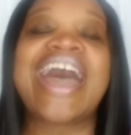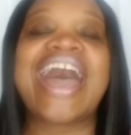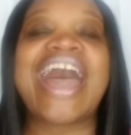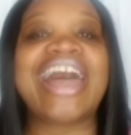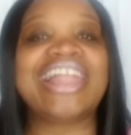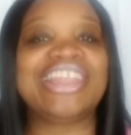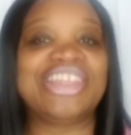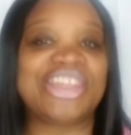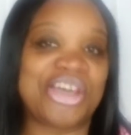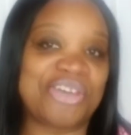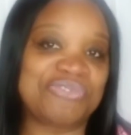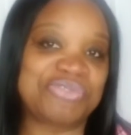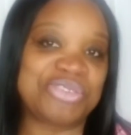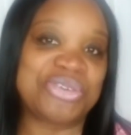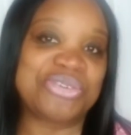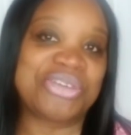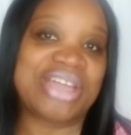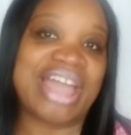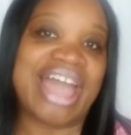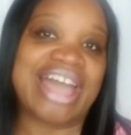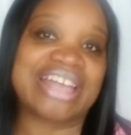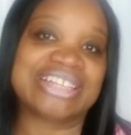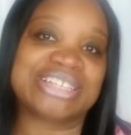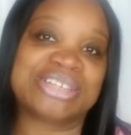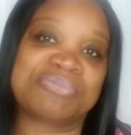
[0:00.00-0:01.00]
I love you
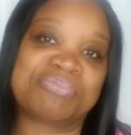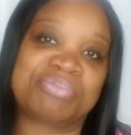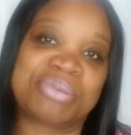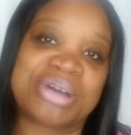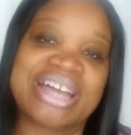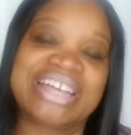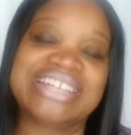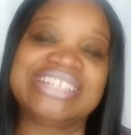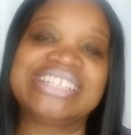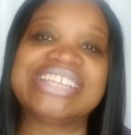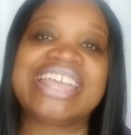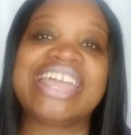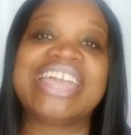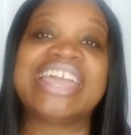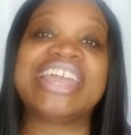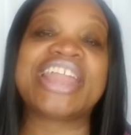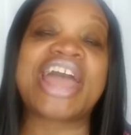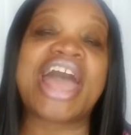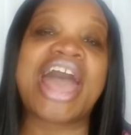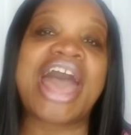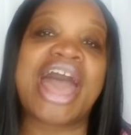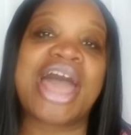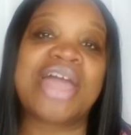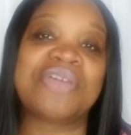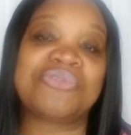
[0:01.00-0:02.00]
guys a bunch, and
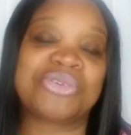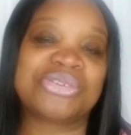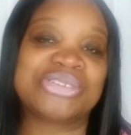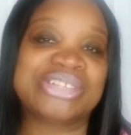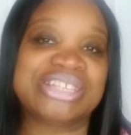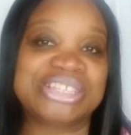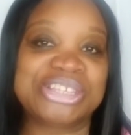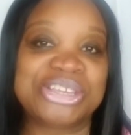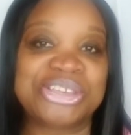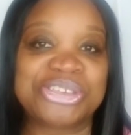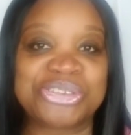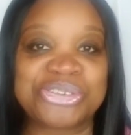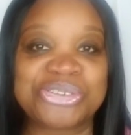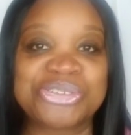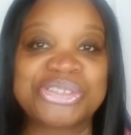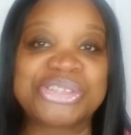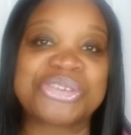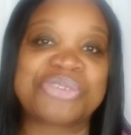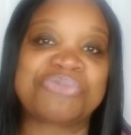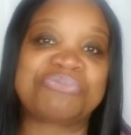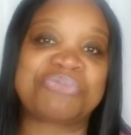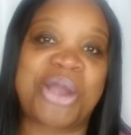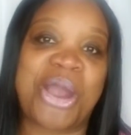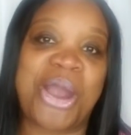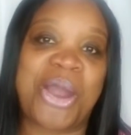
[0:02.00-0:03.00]
I will see you
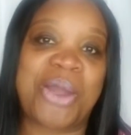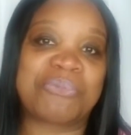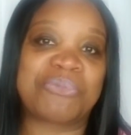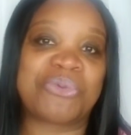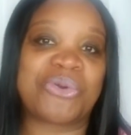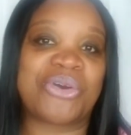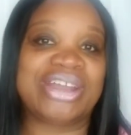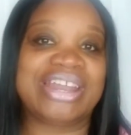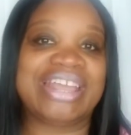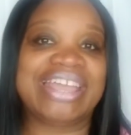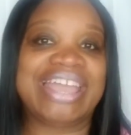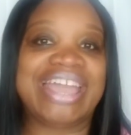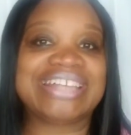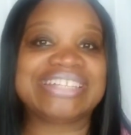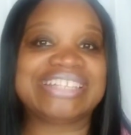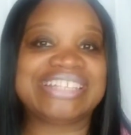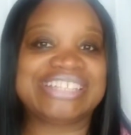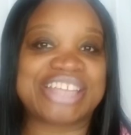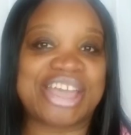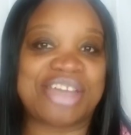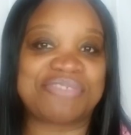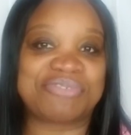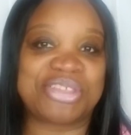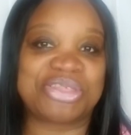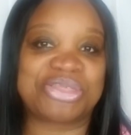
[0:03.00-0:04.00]
tomorrow morning at
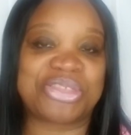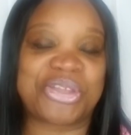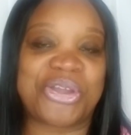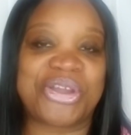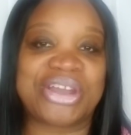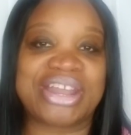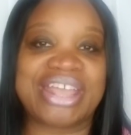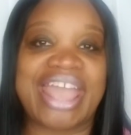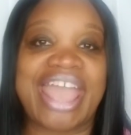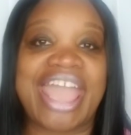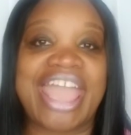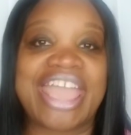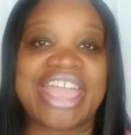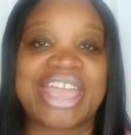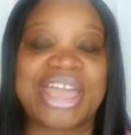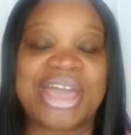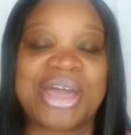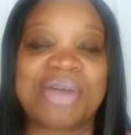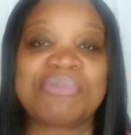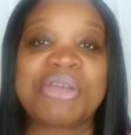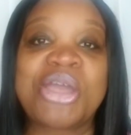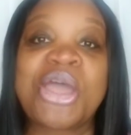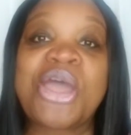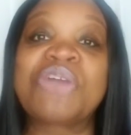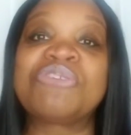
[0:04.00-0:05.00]
7.30
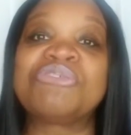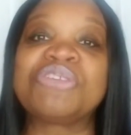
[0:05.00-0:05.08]
a.m.